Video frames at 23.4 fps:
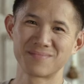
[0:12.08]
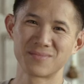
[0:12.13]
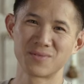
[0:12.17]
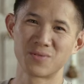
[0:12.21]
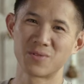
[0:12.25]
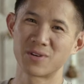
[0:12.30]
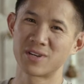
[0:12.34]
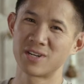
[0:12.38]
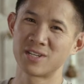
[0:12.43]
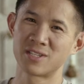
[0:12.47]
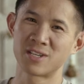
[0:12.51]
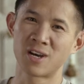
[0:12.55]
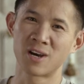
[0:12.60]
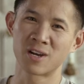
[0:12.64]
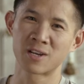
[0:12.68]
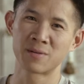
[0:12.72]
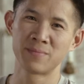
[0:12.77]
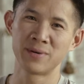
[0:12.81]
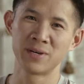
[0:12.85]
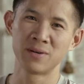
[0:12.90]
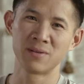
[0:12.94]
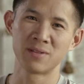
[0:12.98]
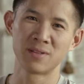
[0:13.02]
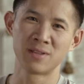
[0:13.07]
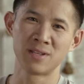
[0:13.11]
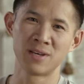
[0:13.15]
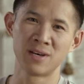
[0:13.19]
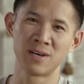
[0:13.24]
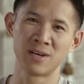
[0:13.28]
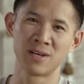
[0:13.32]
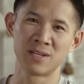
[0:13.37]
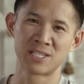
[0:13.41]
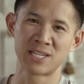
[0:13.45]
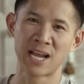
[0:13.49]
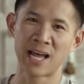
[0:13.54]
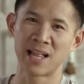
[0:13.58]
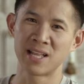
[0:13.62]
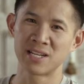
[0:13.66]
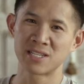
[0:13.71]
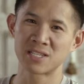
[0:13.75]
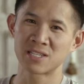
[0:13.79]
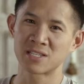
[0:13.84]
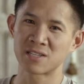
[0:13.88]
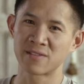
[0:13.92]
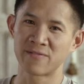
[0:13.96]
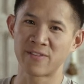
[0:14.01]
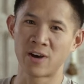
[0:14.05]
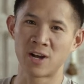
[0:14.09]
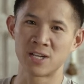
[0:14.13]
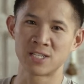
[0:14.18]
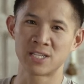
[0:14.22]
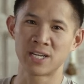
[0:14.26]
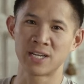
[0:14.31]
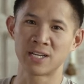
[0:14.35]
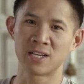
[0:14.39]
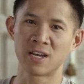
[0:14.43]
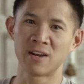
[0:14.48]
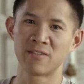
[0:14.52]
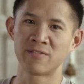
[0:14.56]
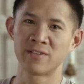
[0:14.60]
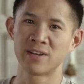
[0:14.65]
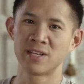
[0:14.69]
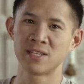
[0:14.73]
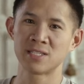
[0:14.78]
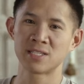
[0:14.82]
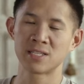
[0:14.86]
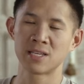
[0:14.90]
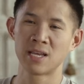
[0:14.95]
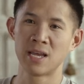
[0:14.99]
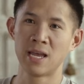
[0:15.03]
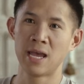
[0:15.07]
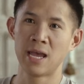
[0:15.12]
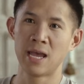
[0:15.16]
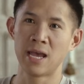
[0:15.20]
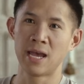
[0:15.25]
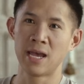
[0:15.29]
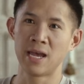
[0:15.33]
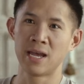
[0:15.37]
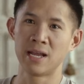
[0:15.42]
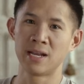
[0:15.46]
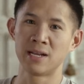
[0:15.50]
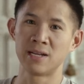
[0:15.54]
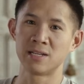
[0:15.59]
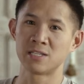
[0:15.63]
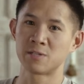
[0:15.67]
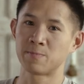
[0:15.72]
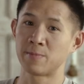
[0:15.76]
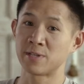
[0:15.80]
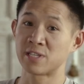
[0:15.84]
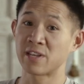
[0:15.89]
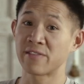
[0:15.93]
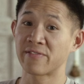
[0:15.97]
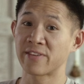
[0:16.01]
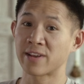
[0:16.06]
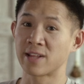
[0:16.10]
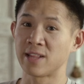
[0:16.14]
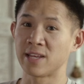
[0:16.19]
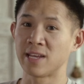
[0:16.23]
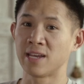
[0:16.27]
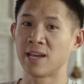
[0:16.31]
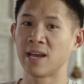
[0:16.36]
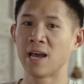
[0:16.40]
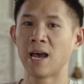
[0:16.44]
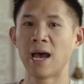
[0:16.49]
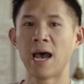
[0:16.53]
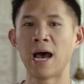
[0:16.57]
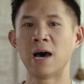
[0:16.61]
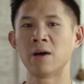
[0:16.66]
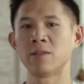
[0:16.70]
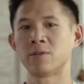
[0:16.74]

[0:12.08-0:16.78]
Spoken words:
We're going to talk about the challenges of on-chain governance and specifically how